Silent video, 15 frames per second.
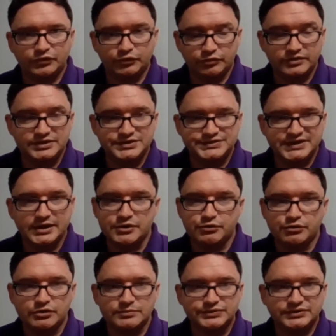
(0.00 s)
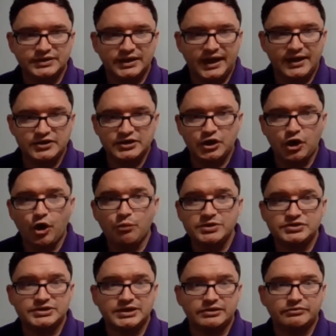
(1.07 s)
to these study groups, and you can help
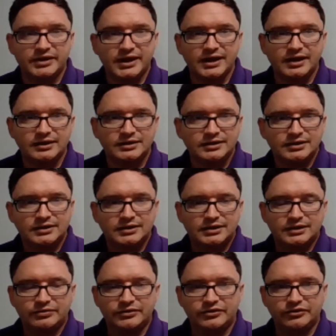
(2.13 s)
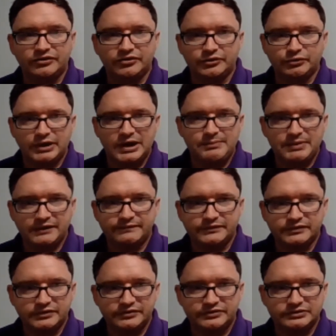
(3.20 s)
each other out. This is the great
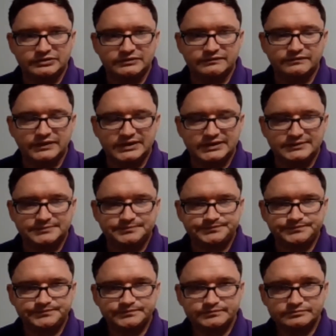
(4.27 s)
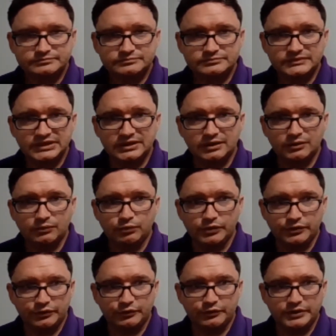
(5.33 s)
benefit of
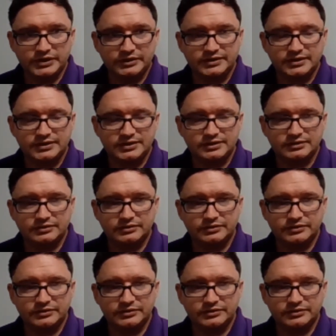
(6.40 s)
with doing the